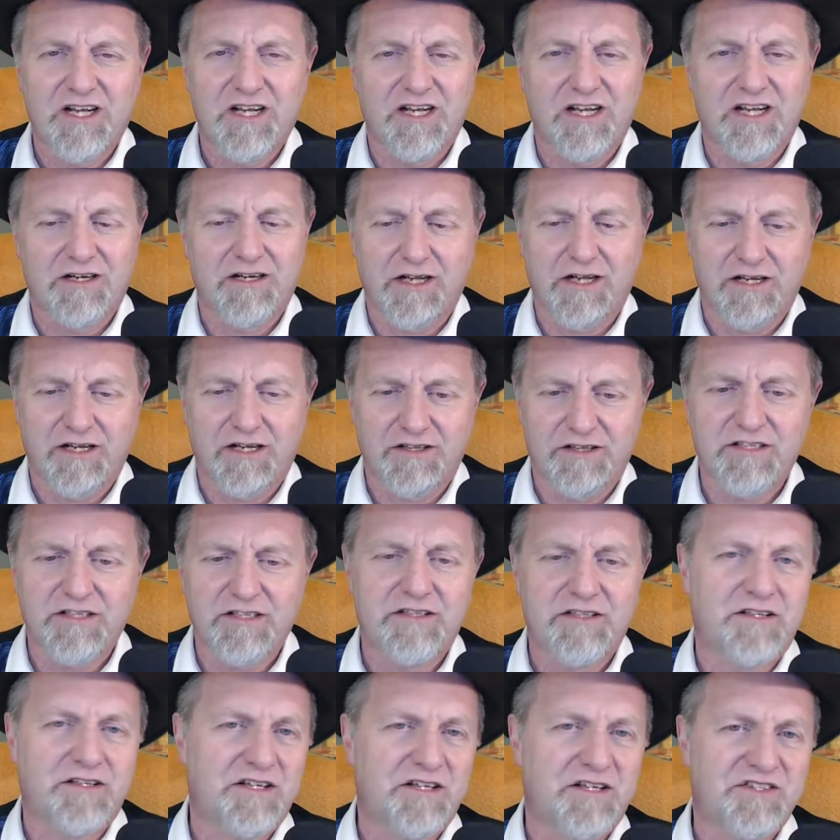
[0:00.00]
And I
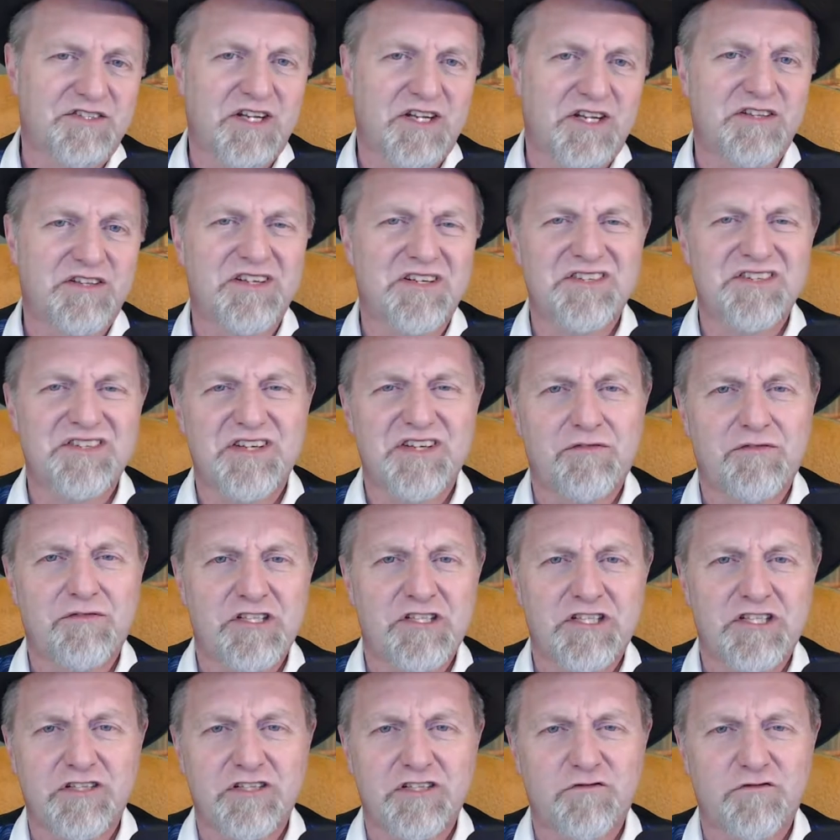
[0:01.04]
think they said the
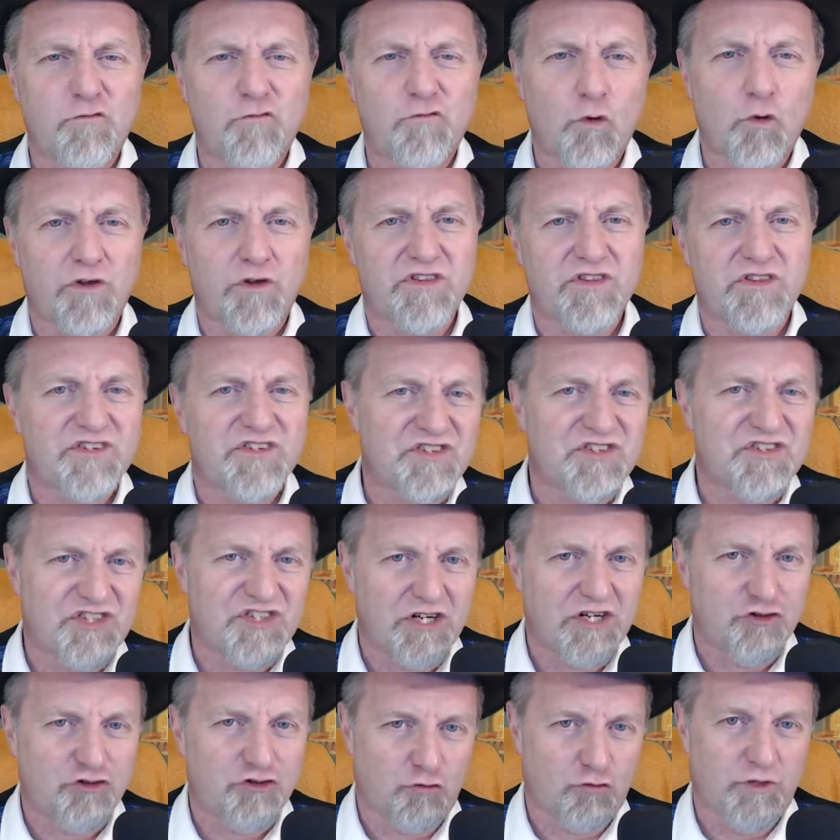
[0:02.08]
74th
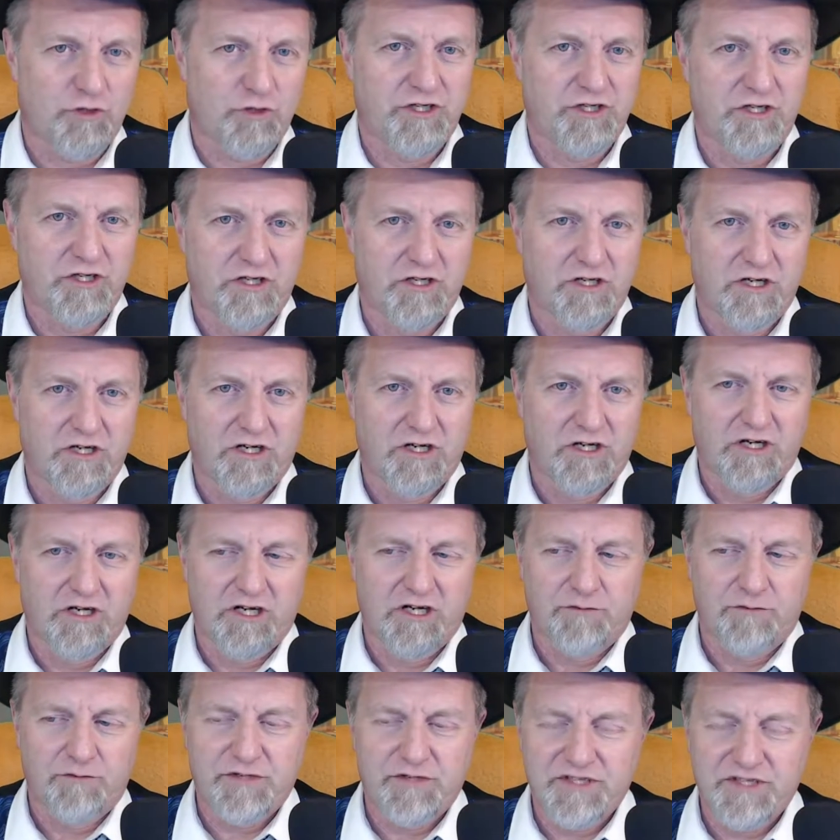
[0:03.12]
century.
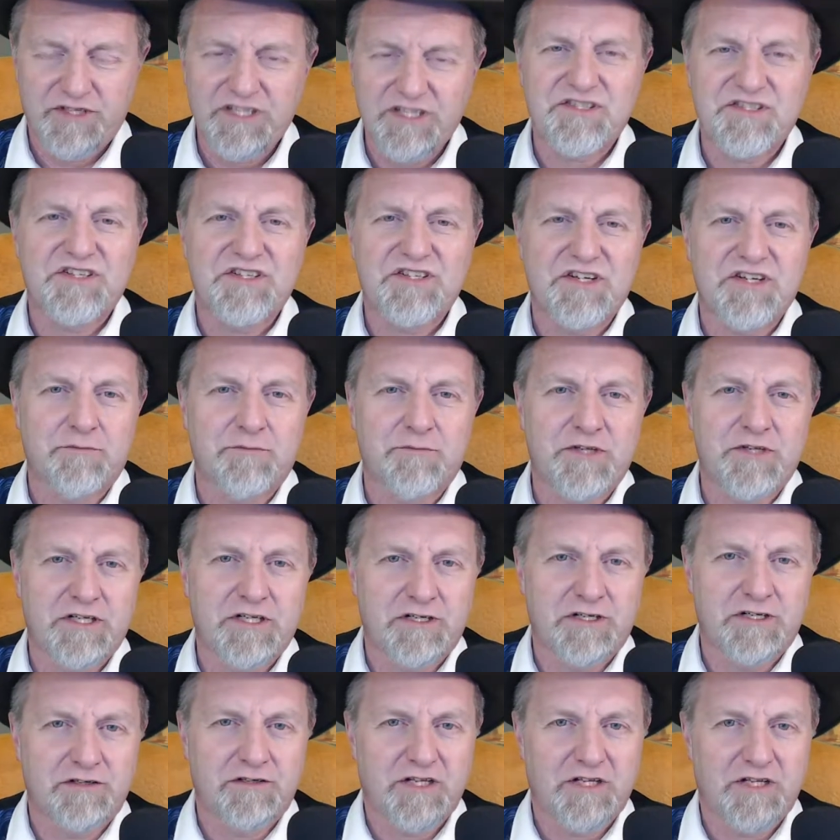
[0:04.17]
I mean, this is
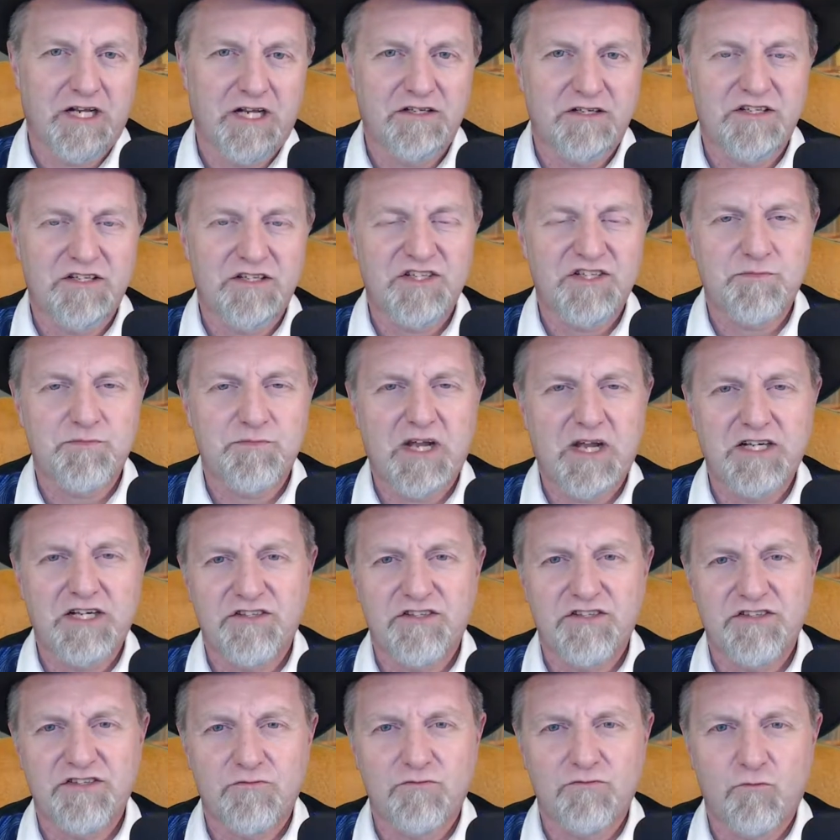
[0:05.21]
something that,
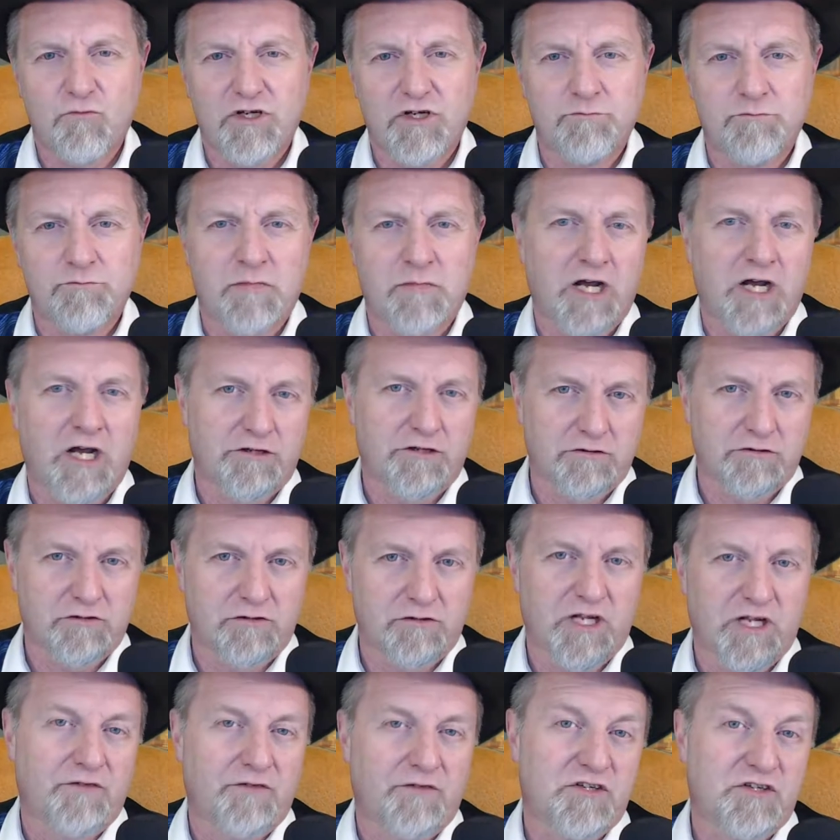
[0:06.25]
despite what modern
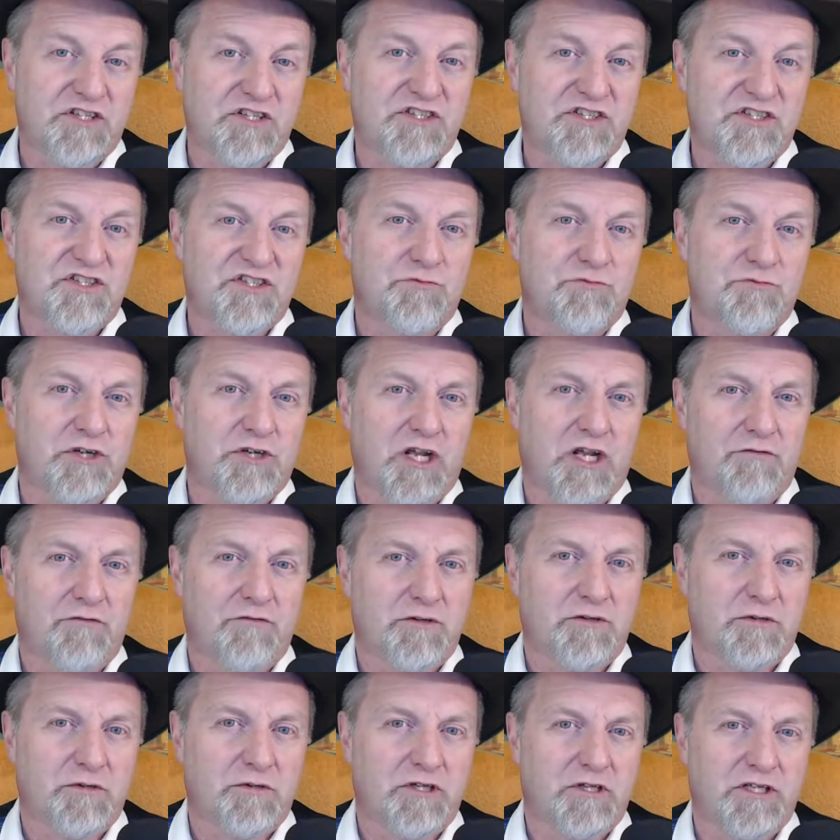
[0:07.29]
leftists would have
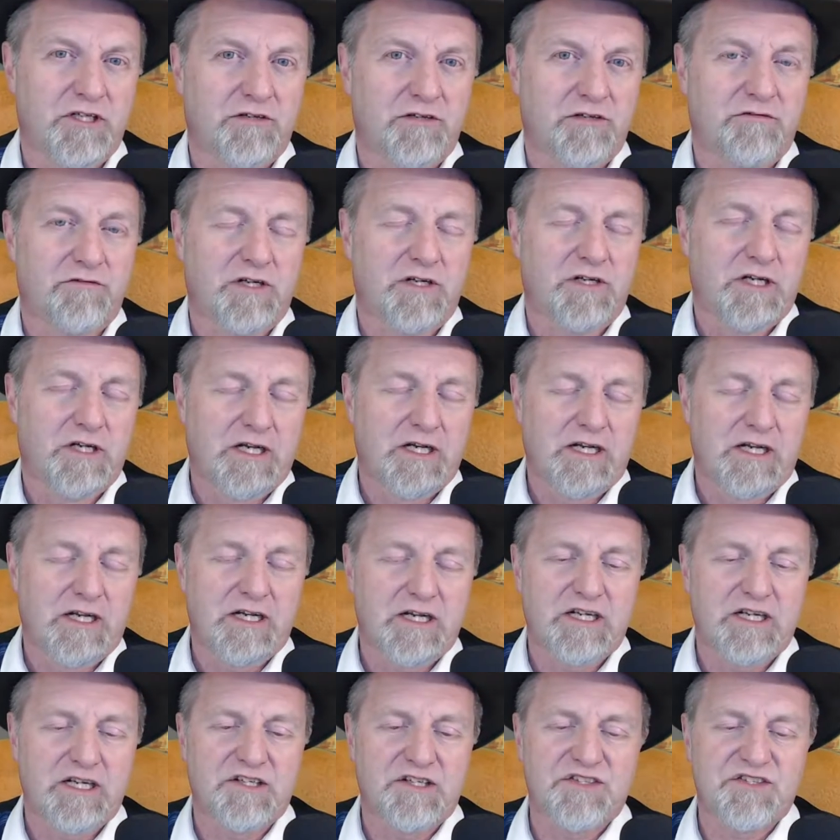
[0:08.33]
you believe,
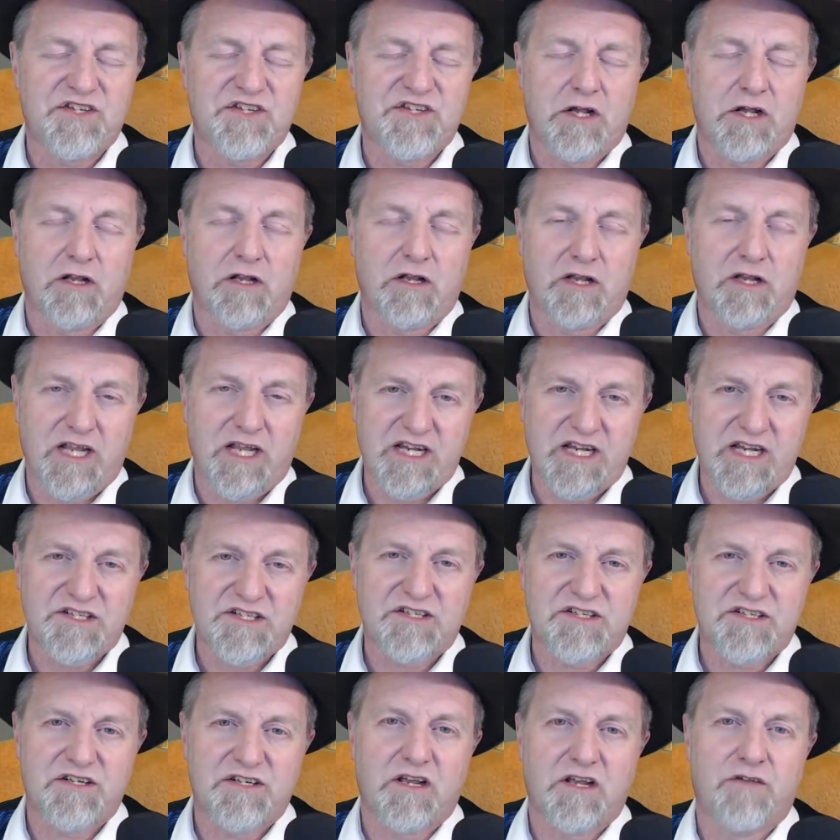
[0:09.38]
is
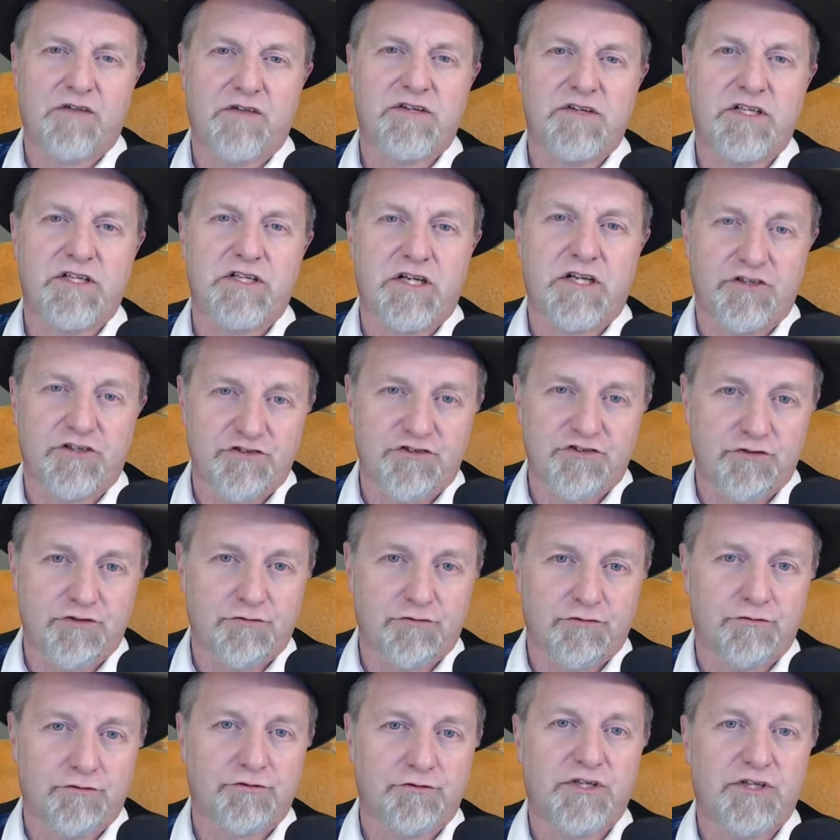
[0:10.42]
less of an
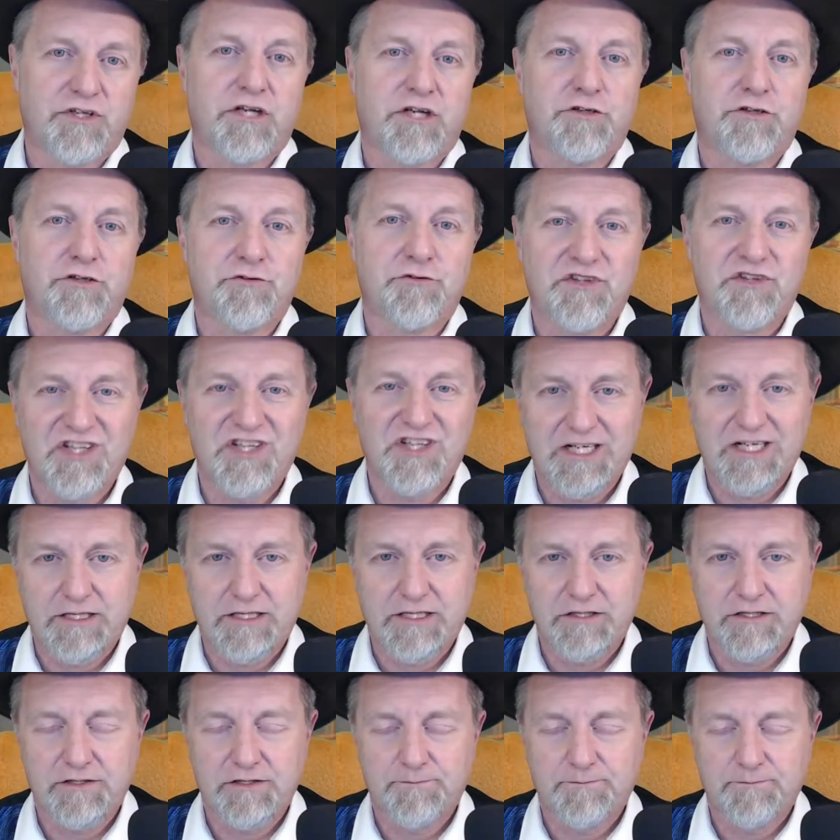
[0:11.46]
issue than you
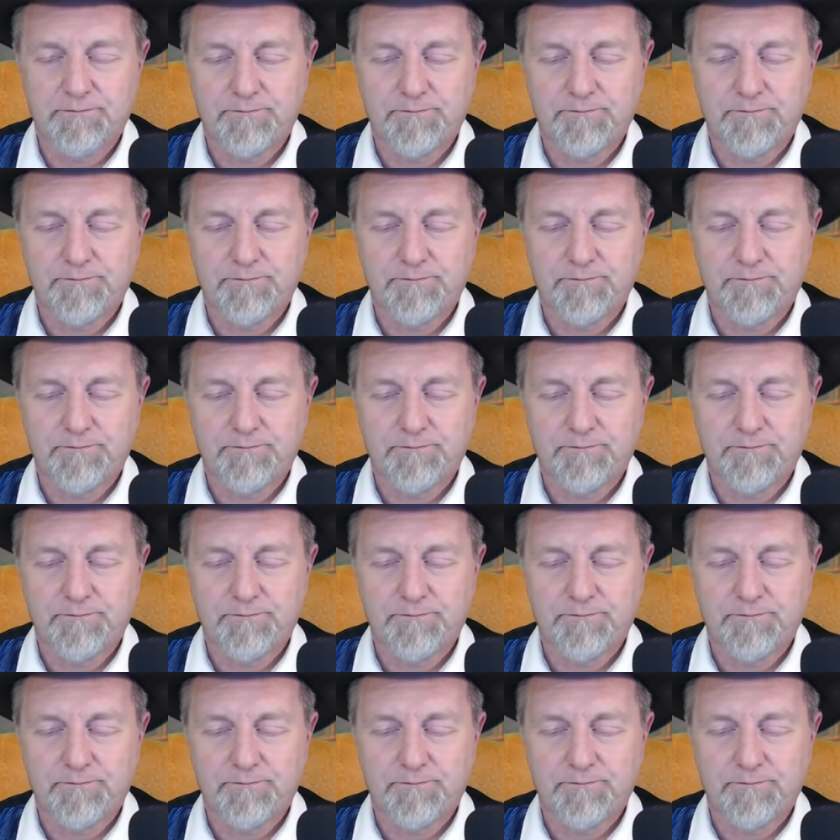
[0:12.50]
think.